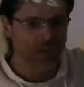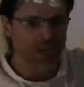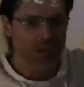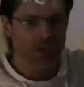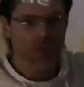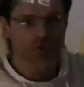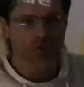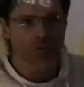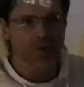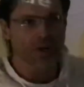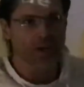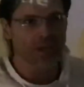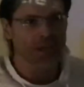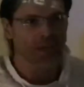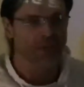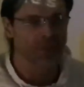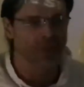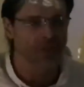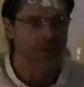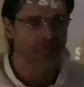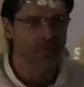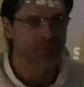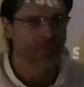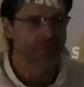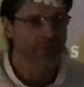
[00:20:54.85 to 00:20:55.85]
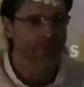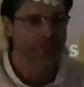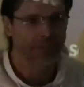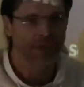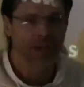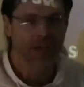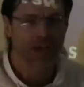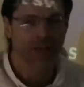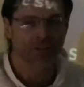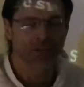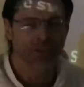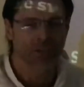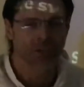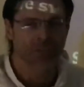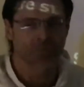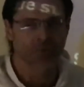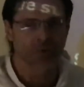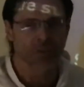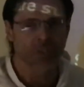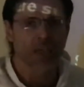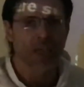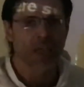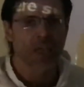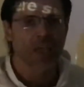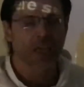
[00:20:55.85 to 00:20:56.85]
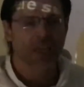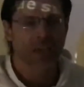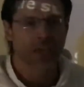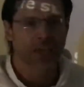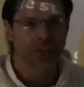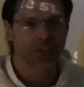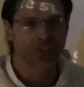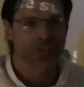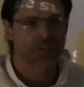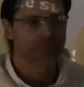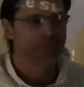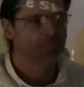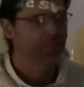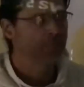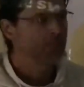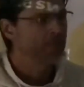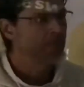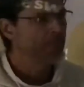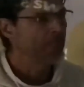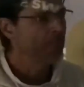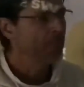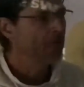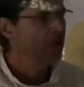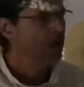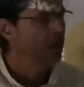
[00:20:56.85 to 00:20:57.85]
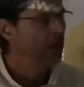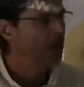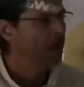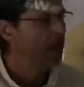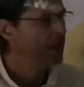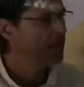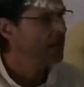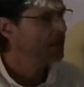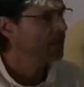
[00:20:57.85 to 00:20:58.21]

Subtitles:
and drain out that fluid? No, it doesn't work. It's like